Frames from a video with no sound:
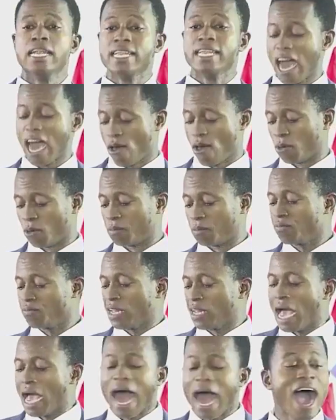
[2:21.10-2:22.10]
But now,
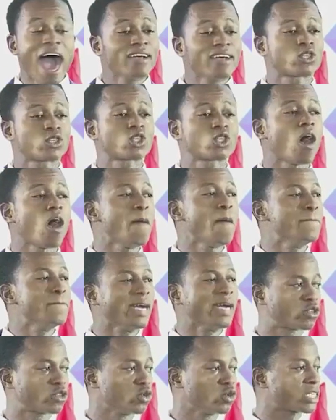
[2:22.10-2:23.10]
I saw
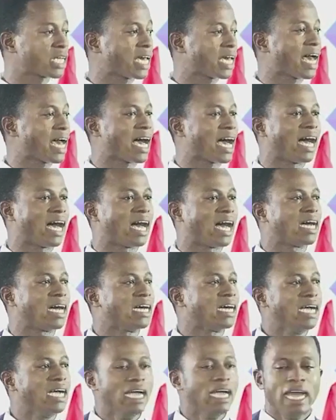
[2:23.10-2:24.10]
Methuselah.
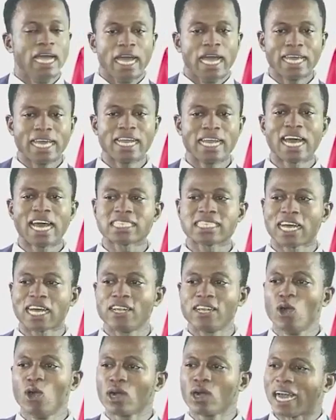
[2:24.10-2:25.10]
And then as
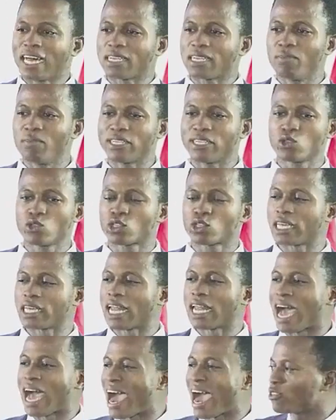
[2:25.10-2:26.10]
I look at
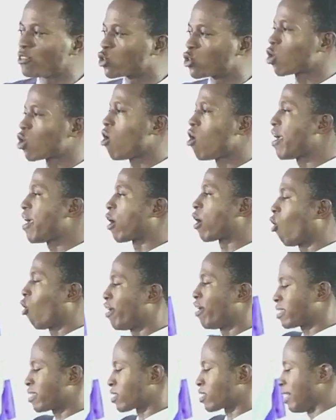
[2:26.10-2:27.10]
Methuselah, I saw a
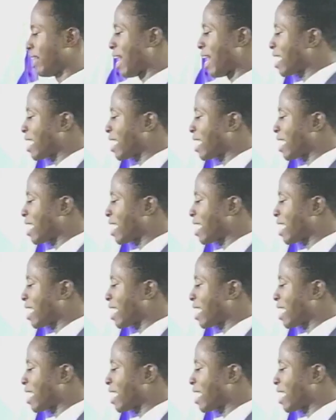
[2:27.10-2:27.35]
connection.